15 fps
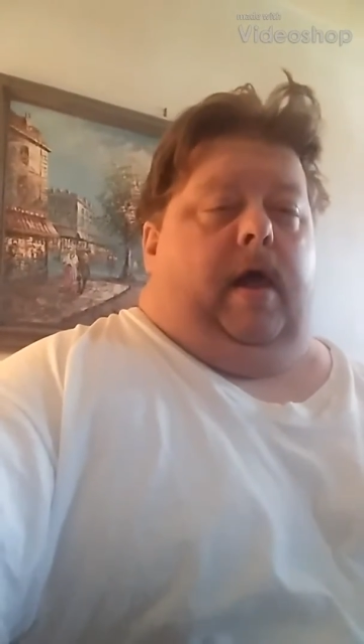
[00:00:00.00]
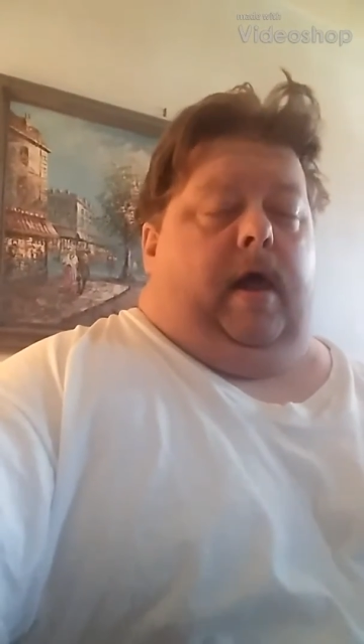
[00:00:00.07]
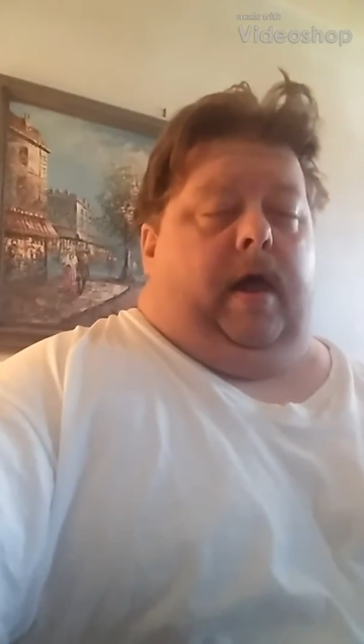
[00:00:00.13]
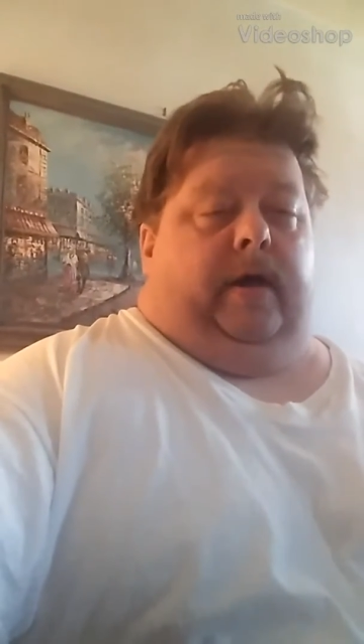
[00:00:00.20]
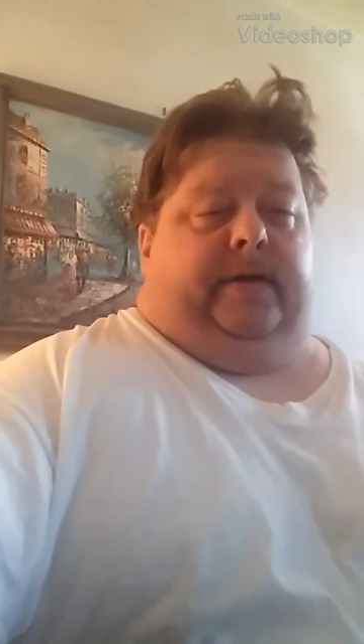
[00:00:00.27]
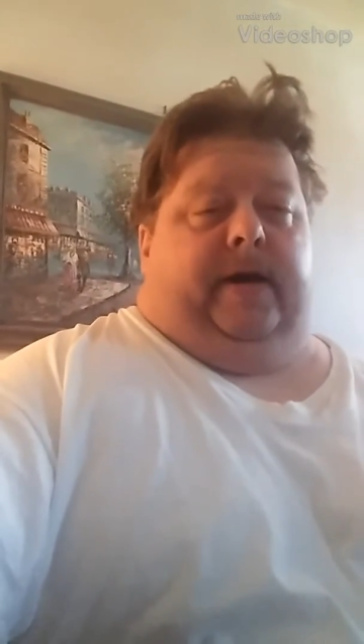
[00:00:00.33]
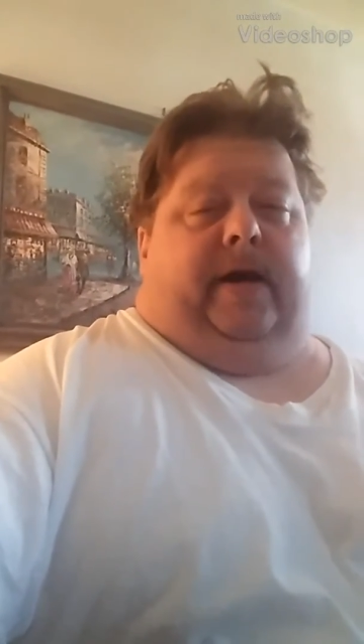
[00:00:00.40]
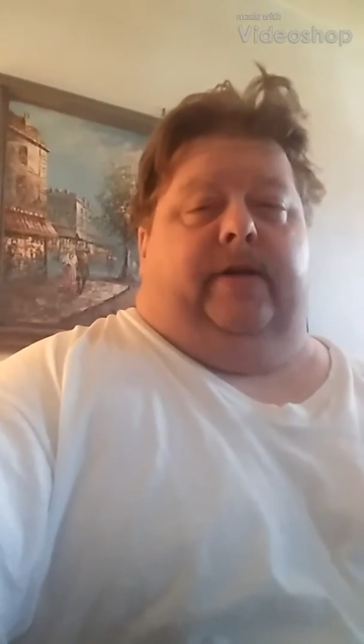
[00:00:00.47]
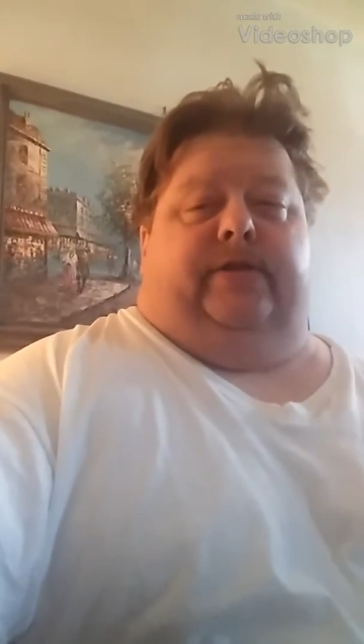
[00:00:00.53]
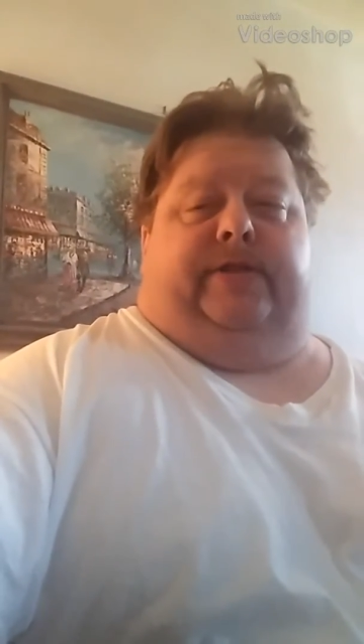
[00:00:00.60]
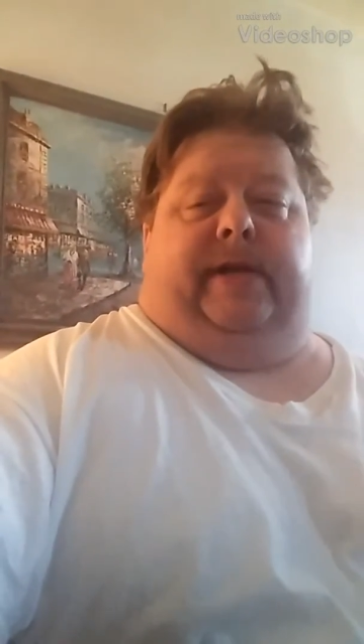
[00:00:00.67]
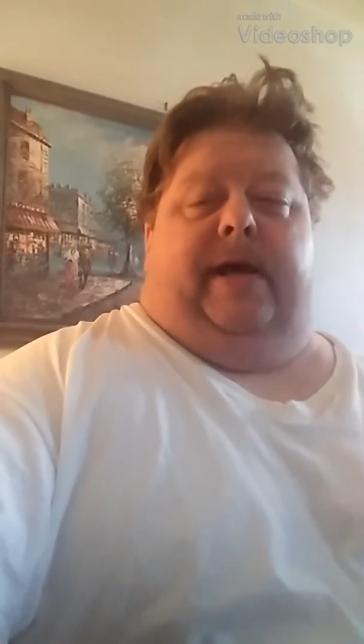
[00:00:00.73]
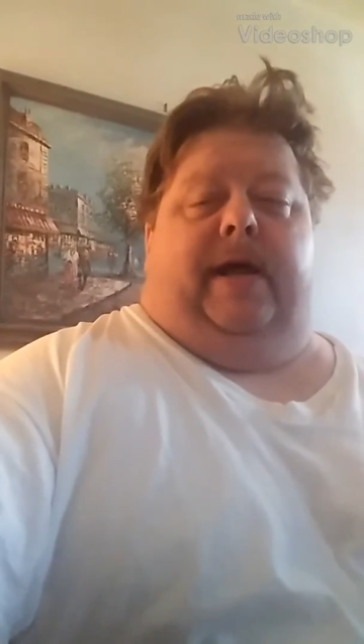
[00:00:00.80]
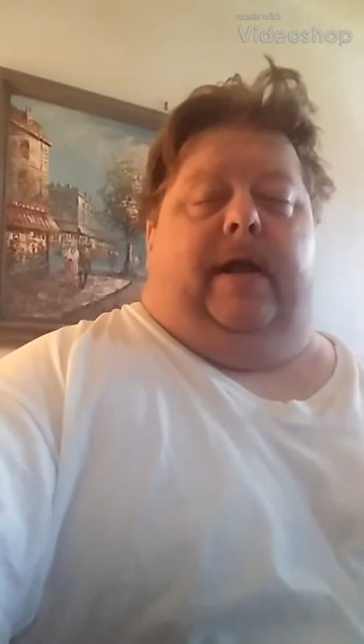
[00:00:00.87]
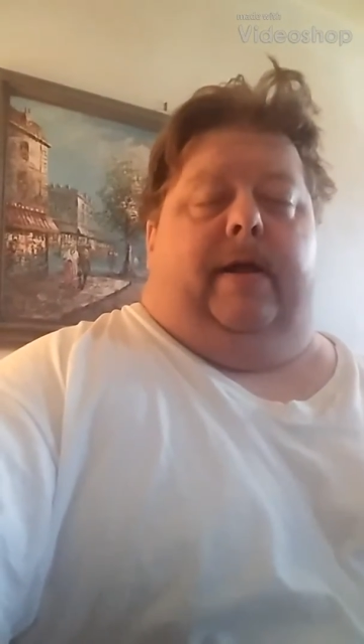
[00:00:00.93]
as I had
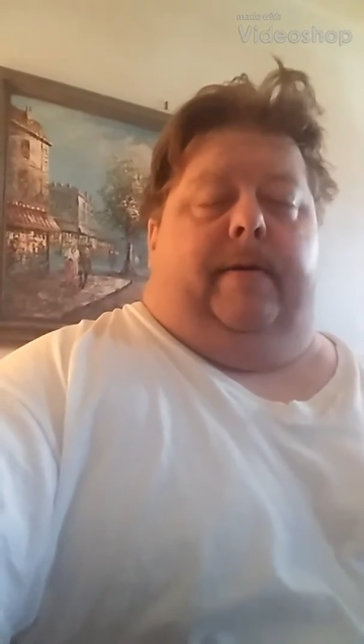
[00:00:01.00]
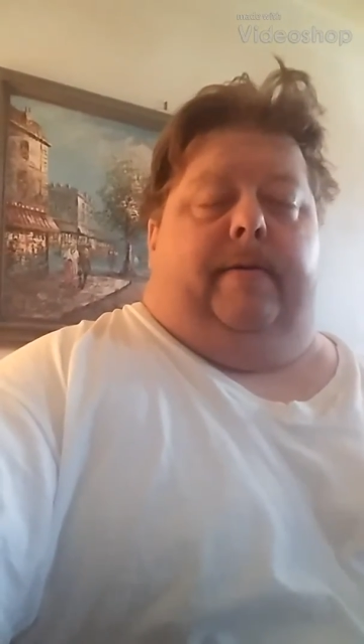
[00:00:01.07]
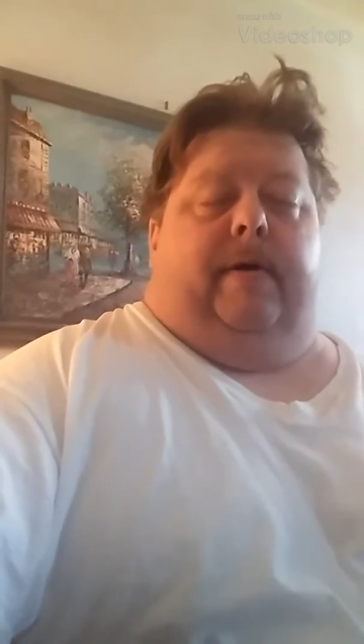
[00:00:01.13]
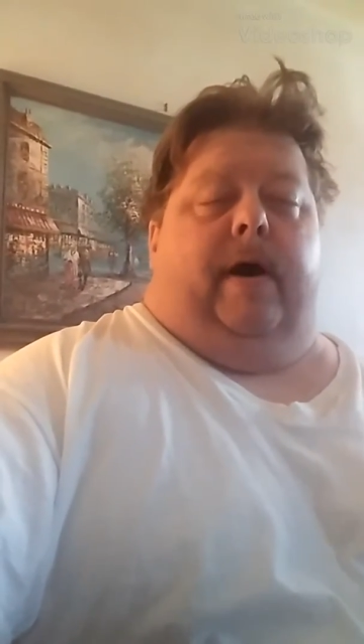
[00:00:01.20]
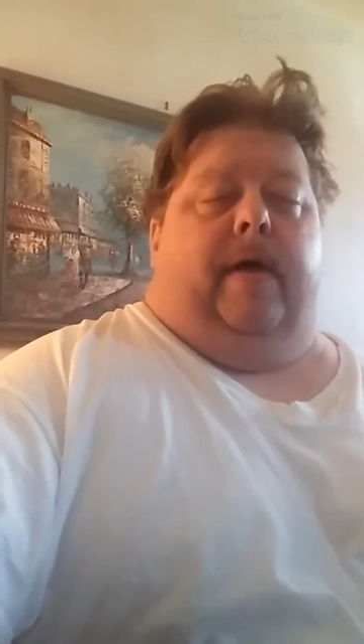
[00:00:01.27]
said on,